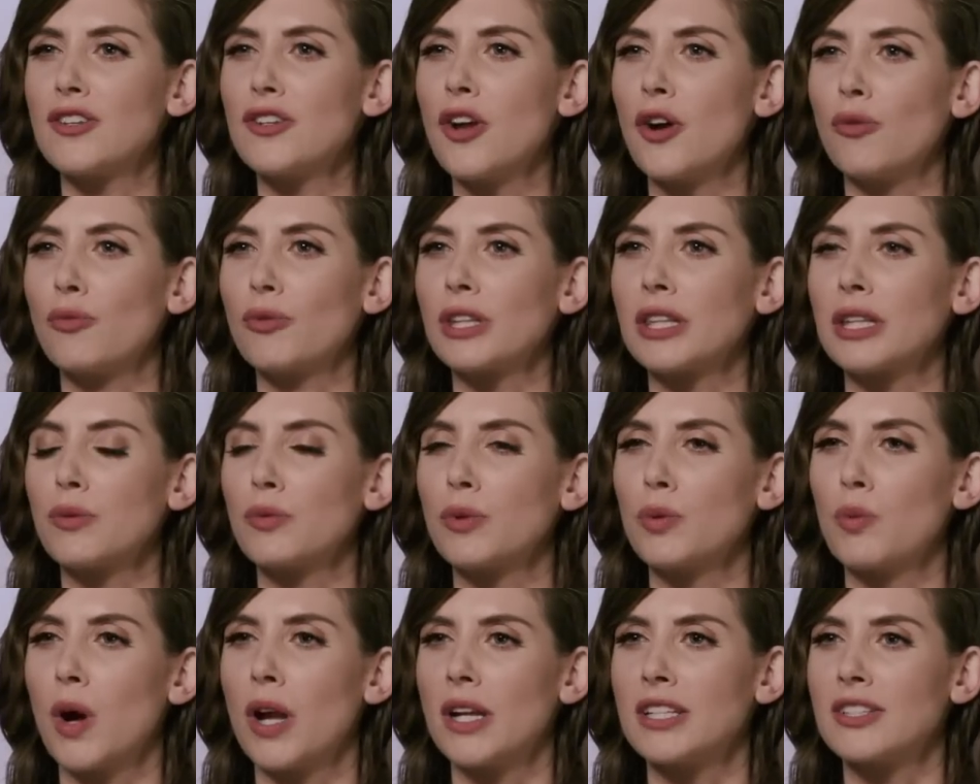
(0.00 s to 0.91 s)
you know, really
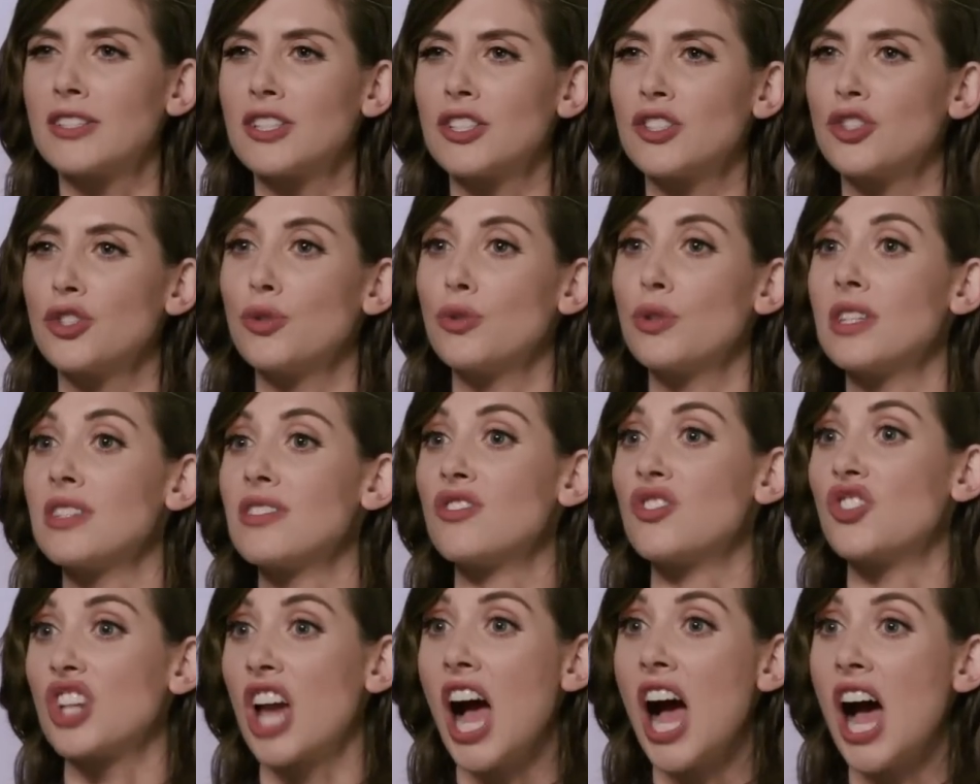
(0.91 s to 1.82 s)
we wanted to do this
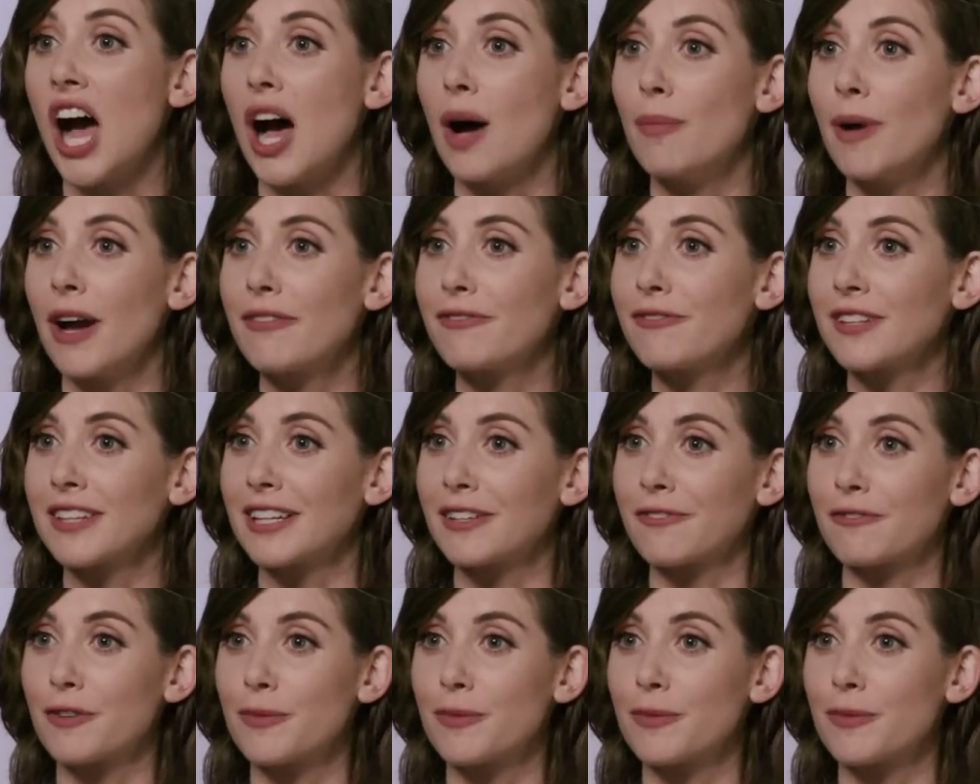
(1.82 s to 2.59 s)
job. I feel like